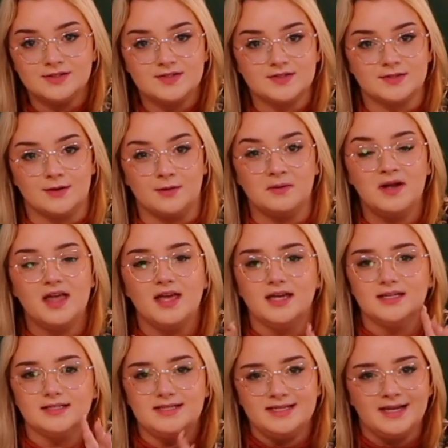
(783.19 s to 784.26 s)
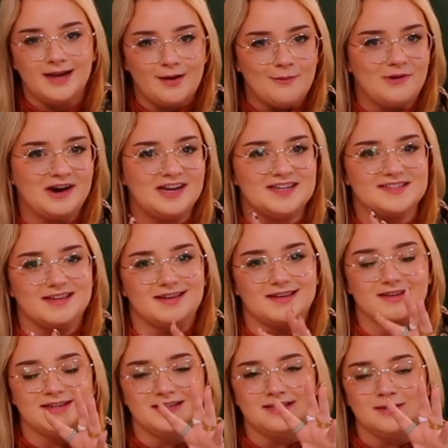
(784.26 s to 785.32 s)
So DIY is like
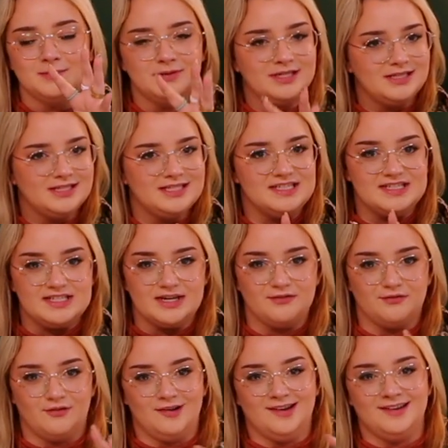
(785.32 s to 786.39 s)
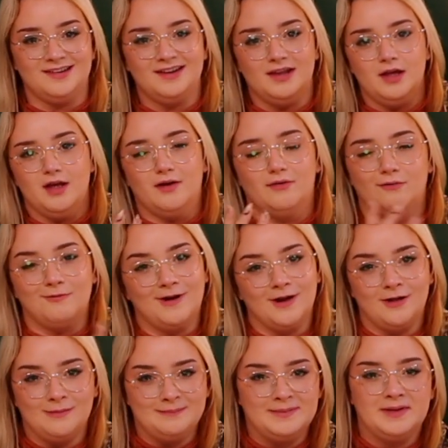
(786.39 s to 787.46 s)
a completely different
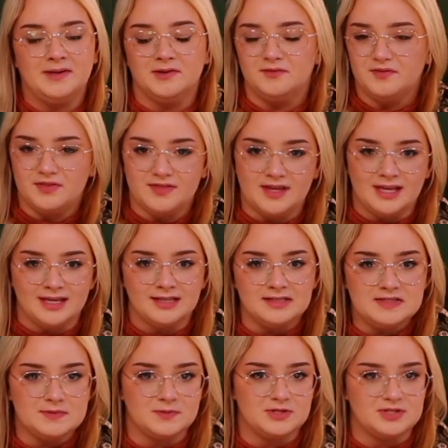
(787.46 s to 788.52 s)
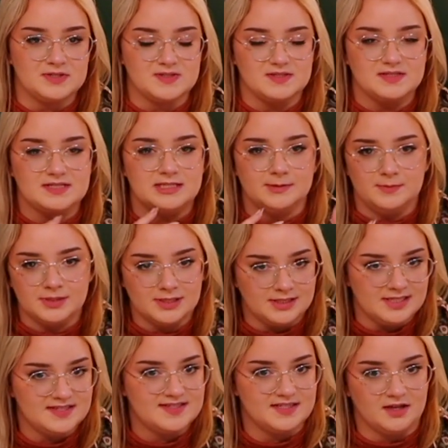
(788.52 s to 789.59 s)
realm of things, which is
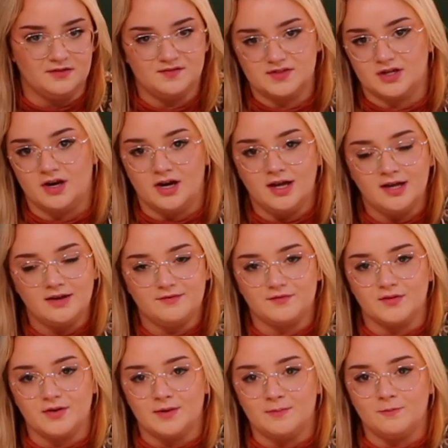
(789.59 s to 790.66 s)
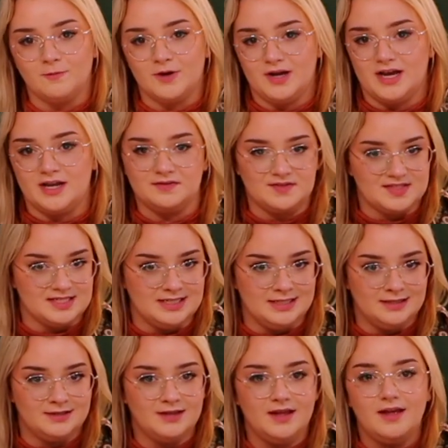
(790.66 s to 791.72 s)
typically self-taught from what I've
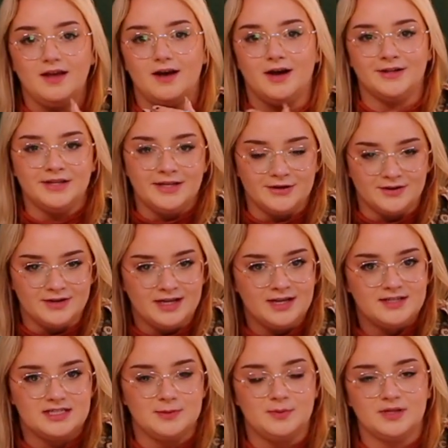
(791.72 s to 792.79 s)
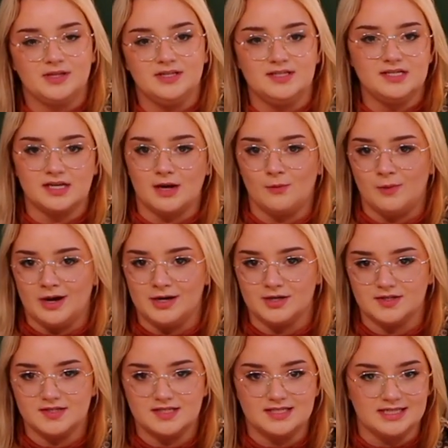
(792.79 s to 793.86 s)
seen on the internet. Typically
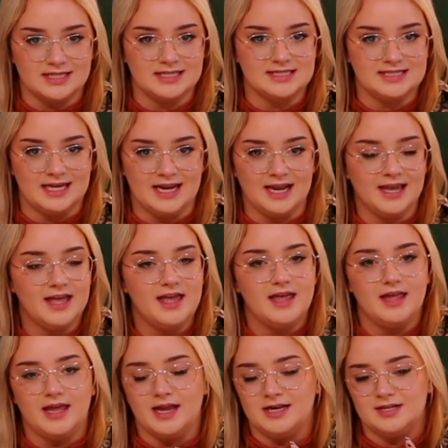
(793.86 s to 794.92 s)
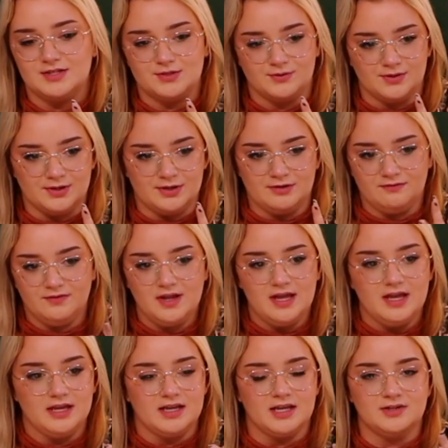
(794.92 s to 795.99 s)
DIYers didn't take any sort of
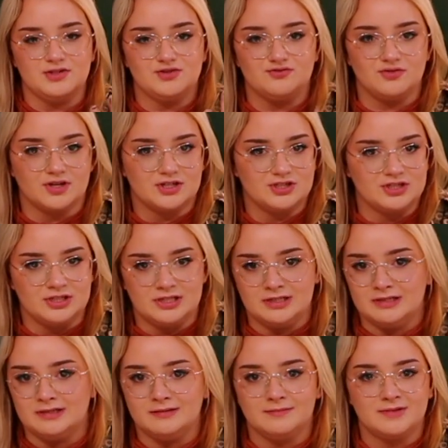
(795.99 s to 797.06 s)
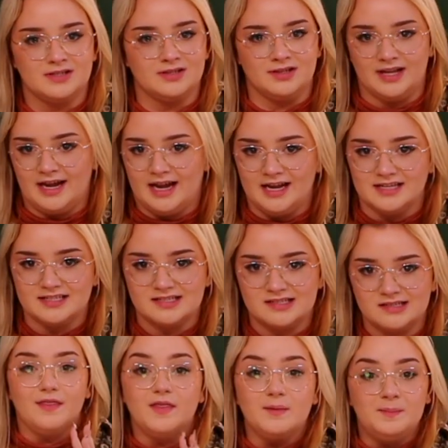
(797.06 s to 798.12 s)
construction class.
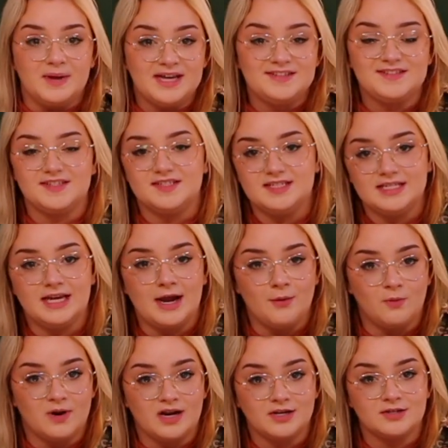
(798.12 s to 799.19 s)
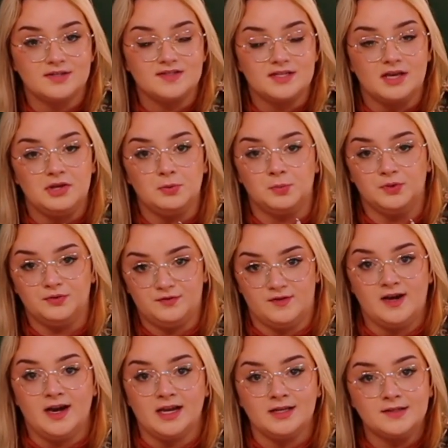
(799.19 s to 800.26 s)
The best DIYers that you will
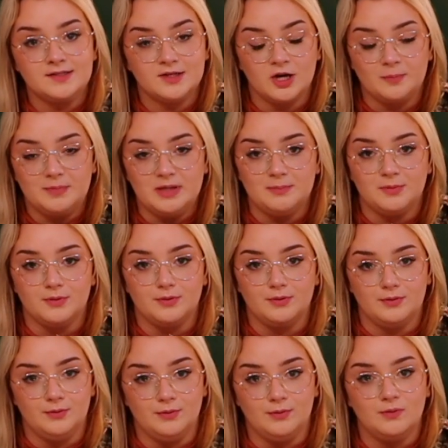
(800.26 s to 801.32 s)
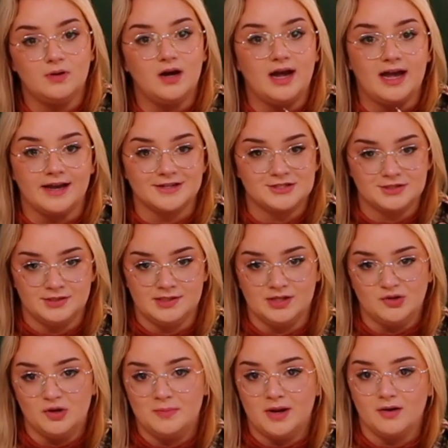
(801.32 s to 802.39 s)
find are people who actually know
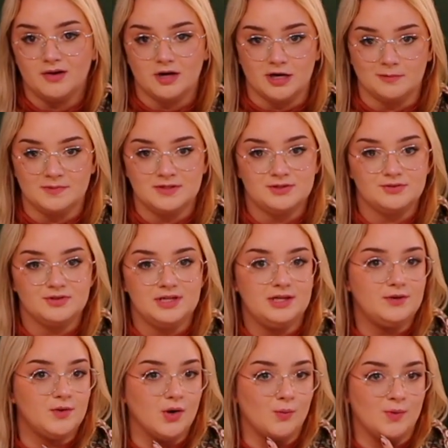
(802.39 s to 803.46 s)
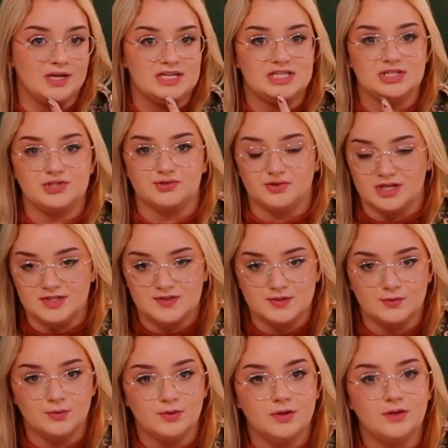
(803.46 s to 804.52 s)
about carpentry or went to trade
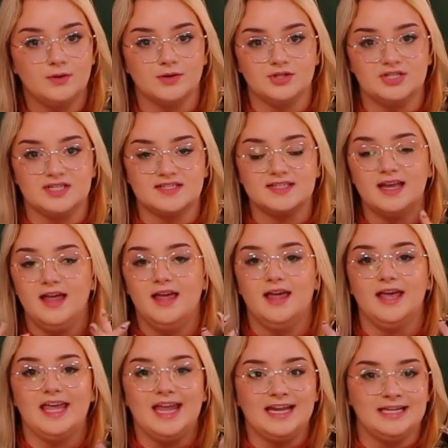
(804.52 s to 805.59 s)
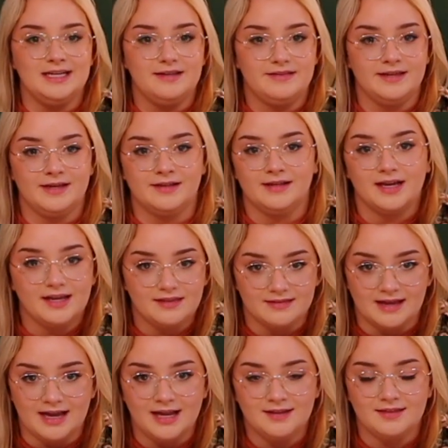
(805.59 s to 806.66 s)
school or just anything like that.